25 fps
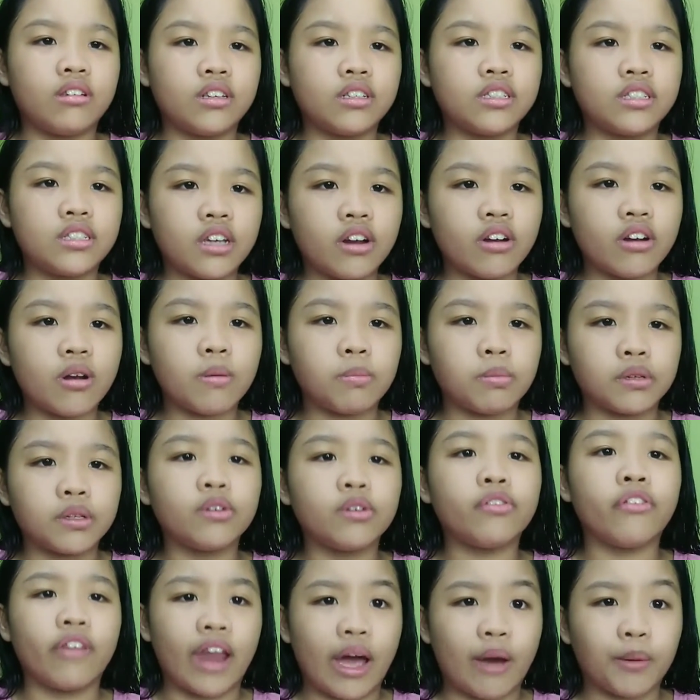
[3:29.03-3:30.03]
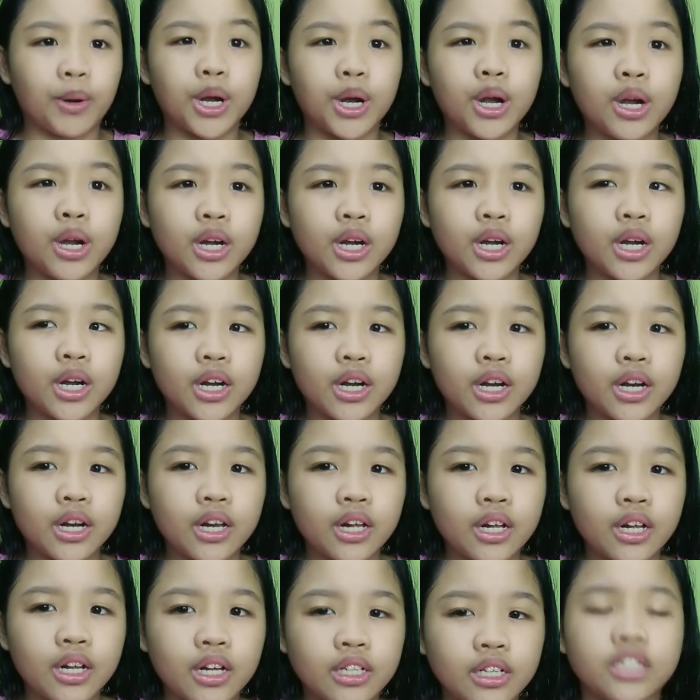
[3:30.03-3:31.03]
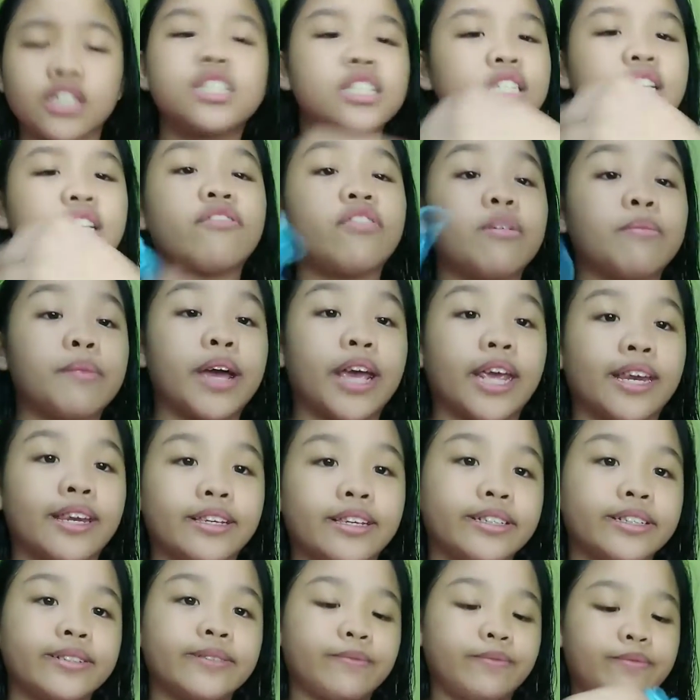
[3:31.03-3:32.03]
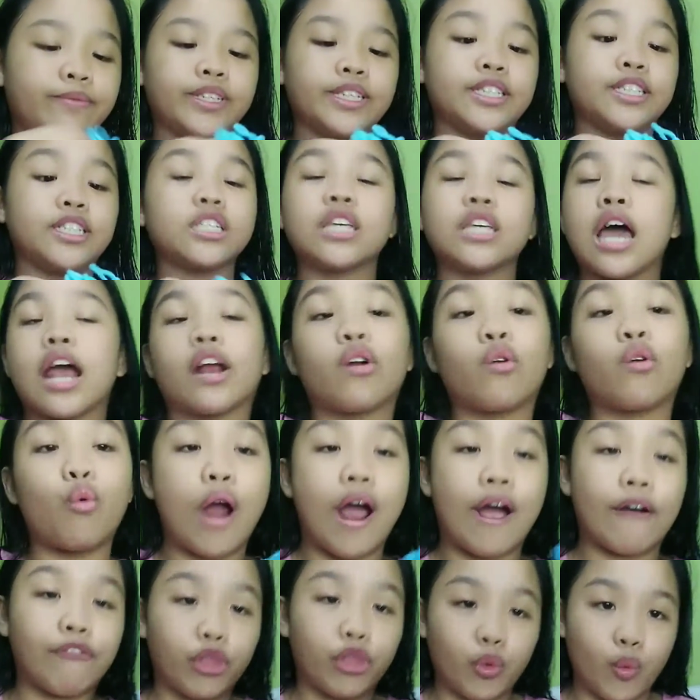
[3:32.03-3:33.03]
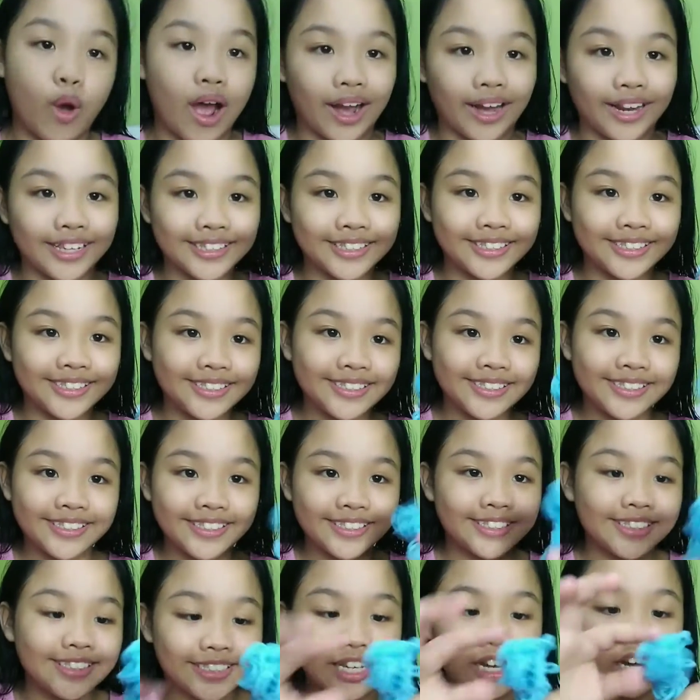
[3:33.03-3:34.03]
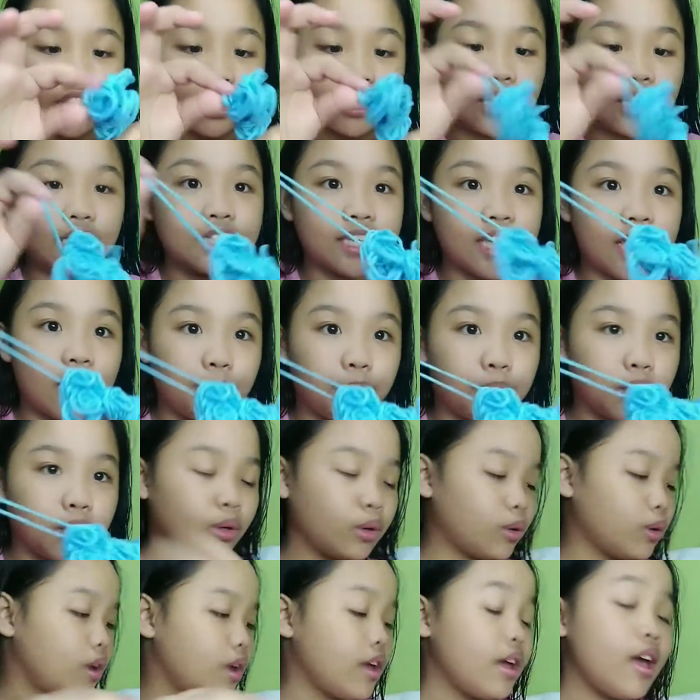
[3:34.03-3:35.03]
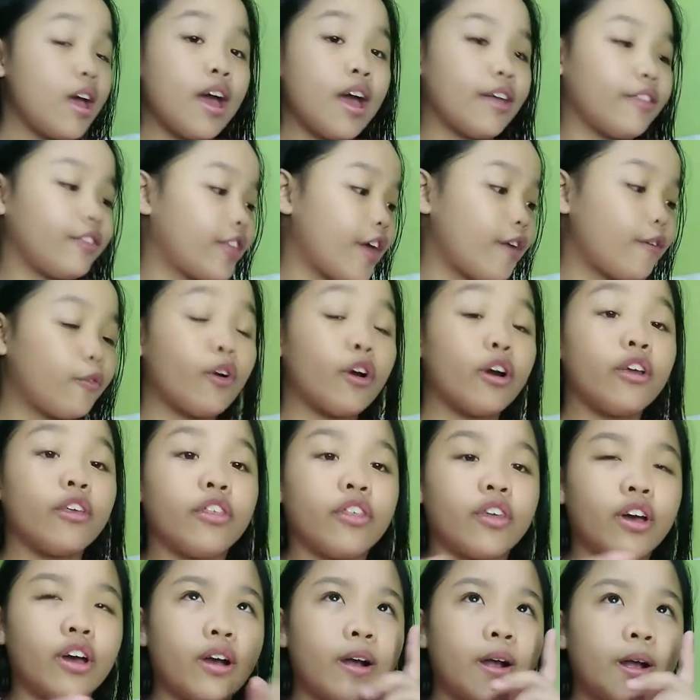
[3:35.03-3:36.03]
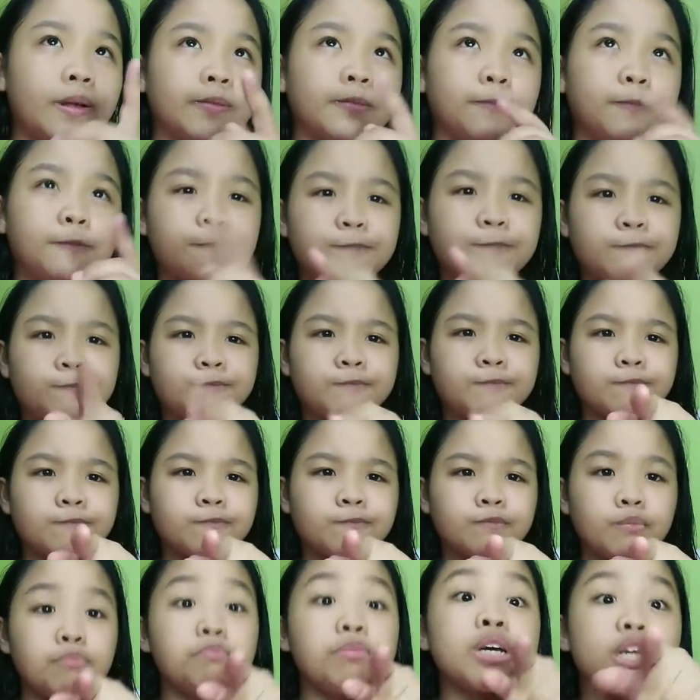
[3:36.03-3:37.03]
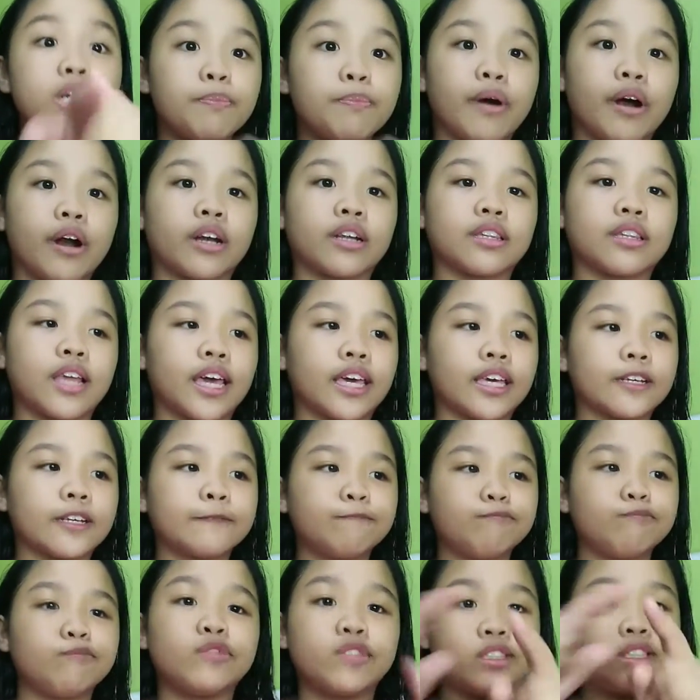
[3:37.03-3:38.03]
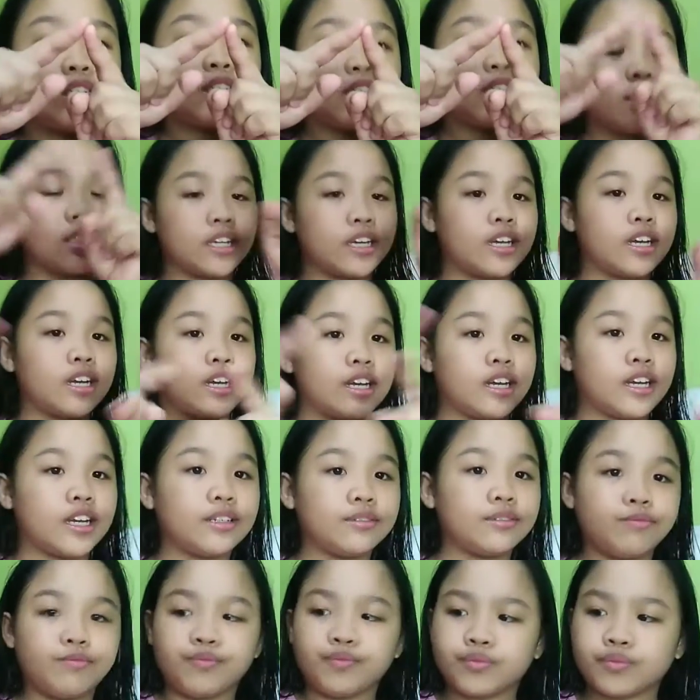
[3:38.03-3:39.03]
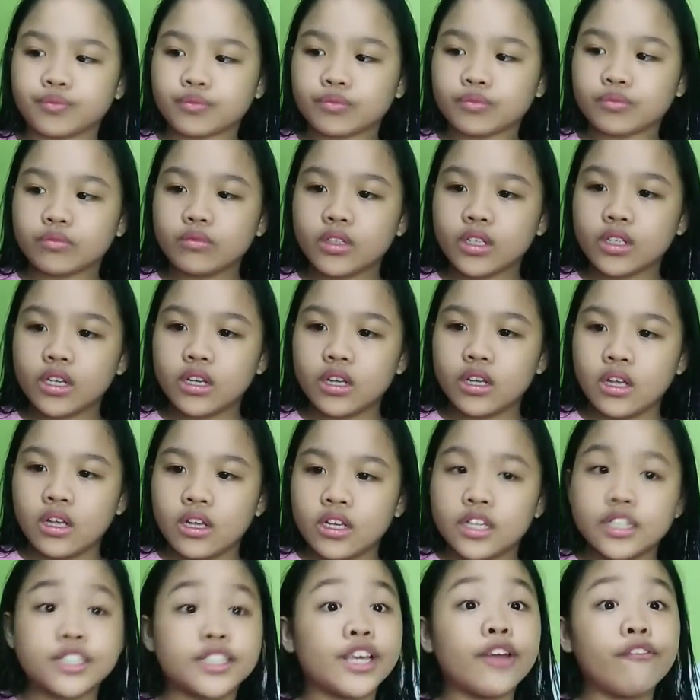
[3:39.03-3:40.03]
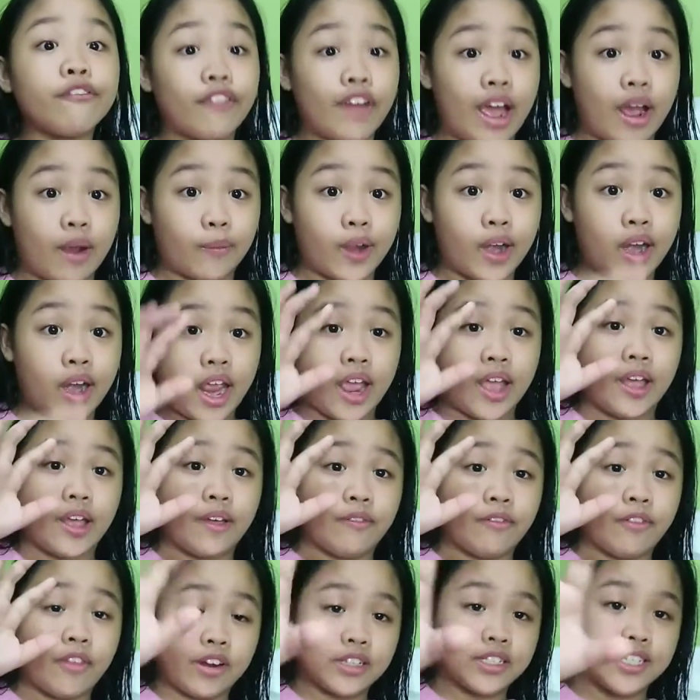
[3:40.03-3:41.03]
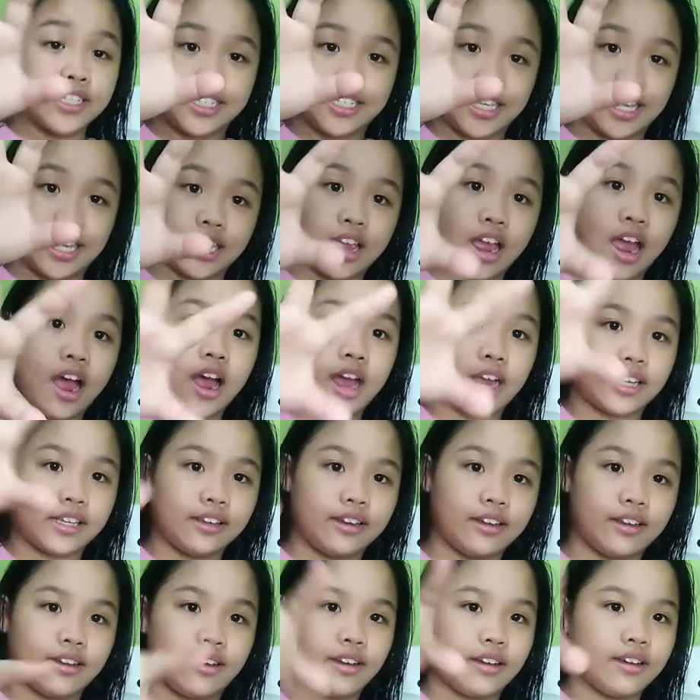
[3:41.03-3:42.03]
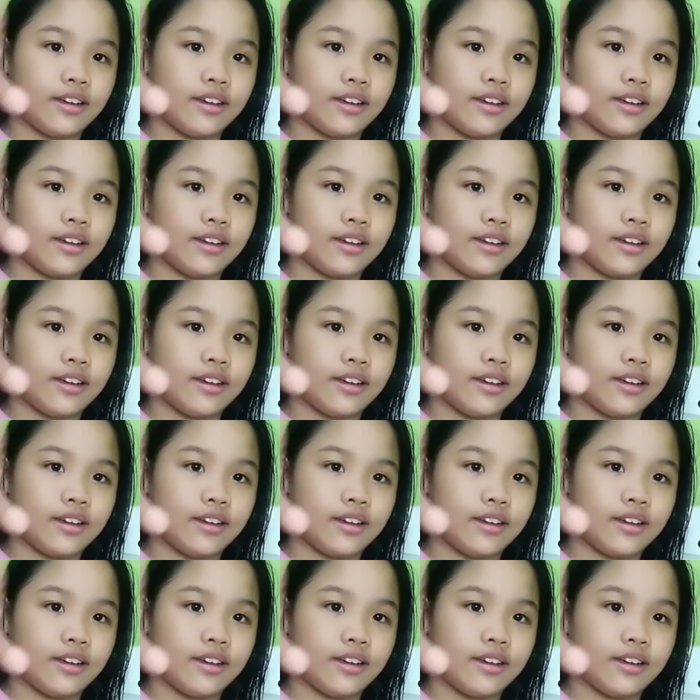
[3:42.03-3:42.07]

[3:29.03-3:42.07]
there a blue flower? Just never mind. It's just a craft one. So let's get a blue. And then for the middle part, like this is the sunflower and there's the seed at the